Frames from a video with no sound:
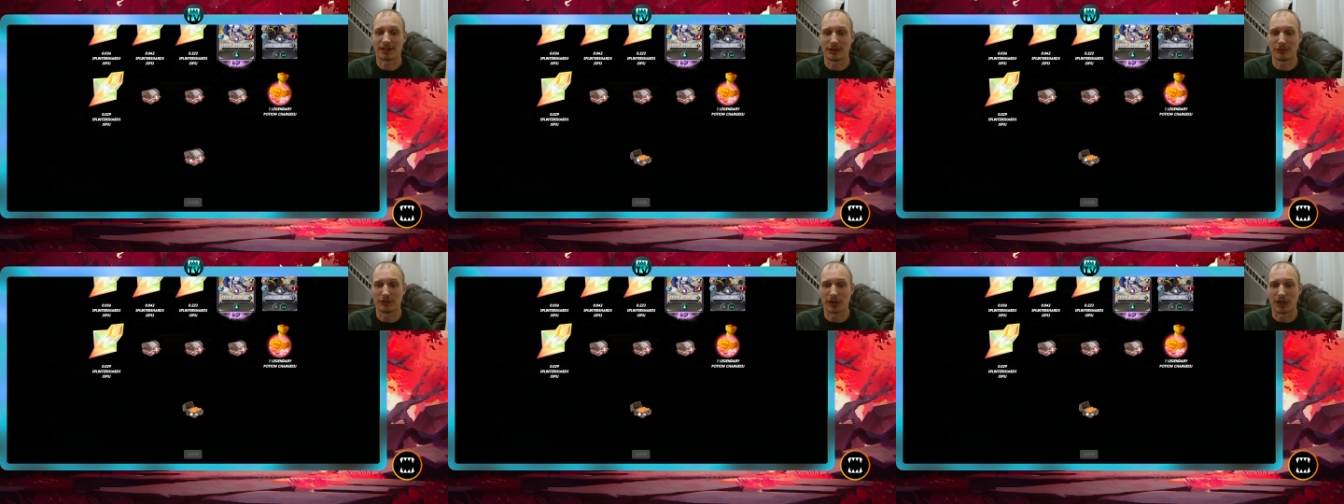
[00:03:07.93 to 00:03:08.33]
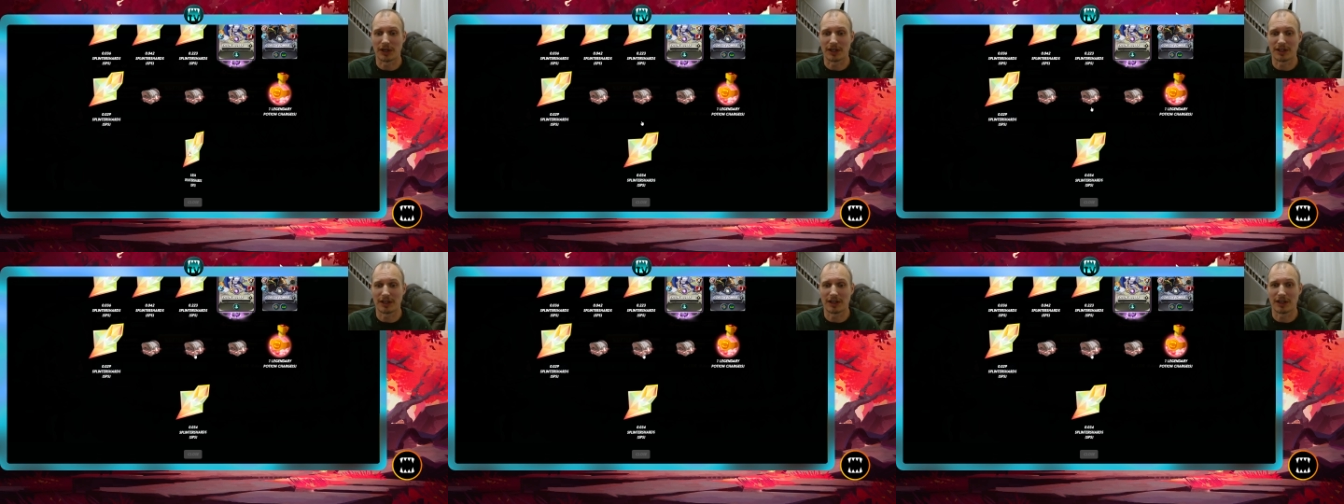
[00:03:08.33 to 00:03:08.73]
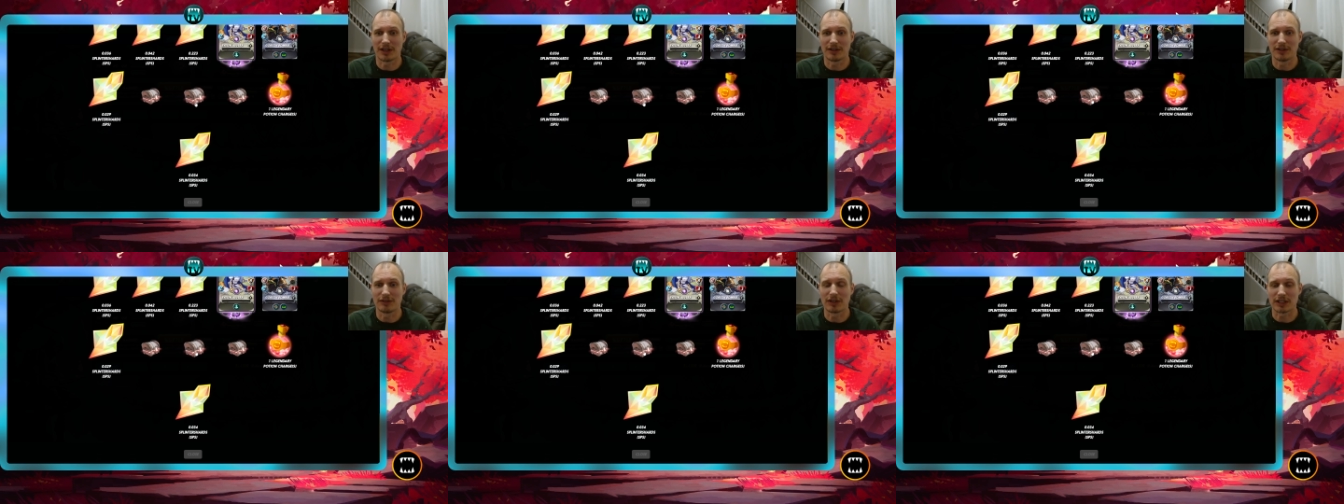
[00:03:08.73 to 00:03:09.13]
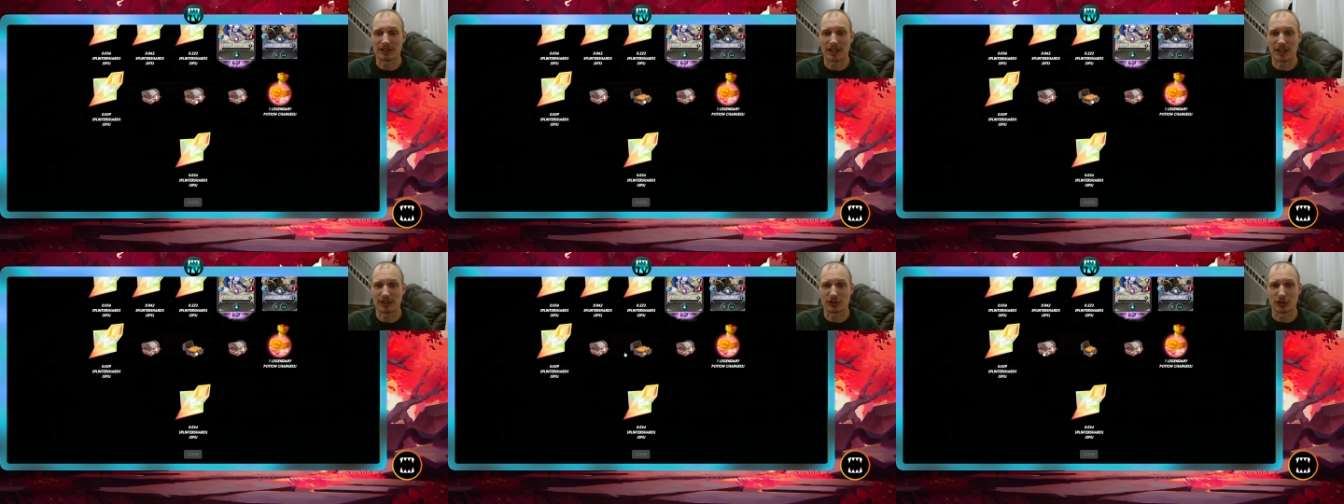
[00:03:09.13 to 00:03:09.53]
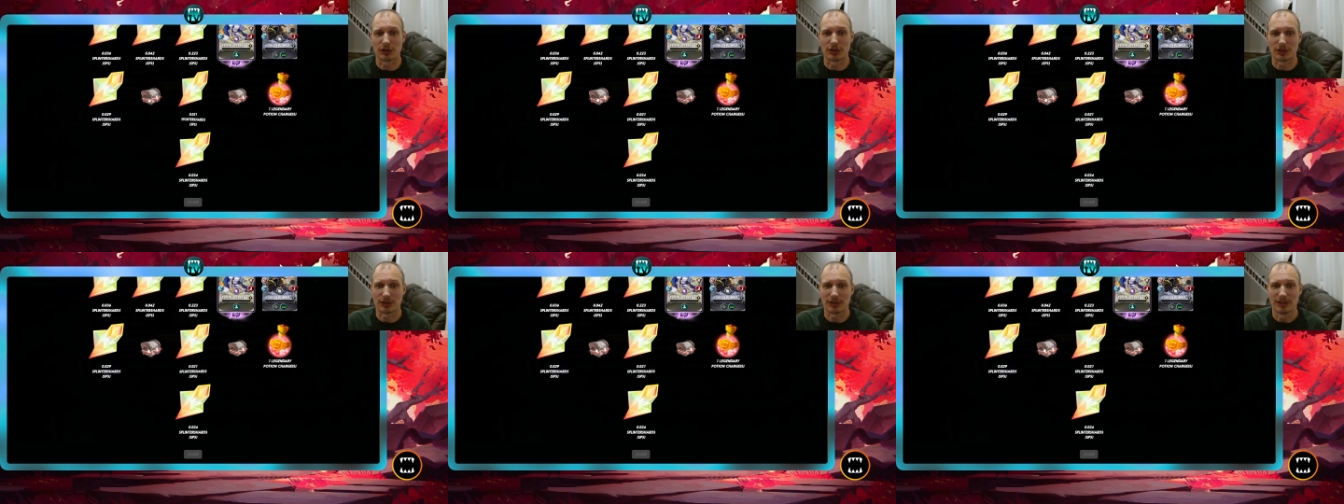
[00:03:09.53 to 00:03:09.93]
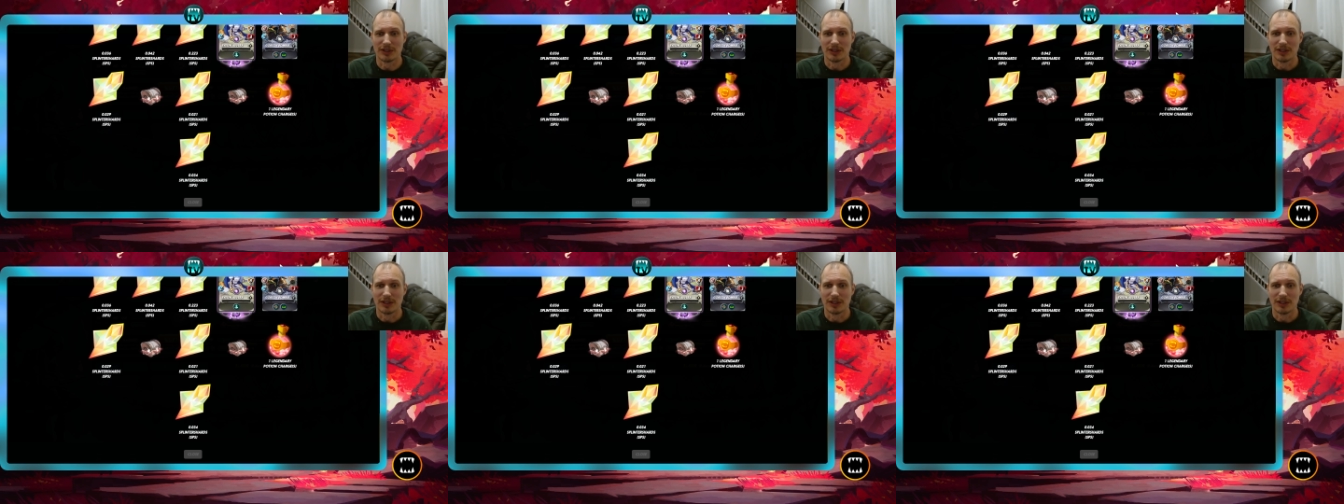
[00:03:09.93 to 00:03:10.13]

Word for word: you've got uh, you've got the Angel Girl.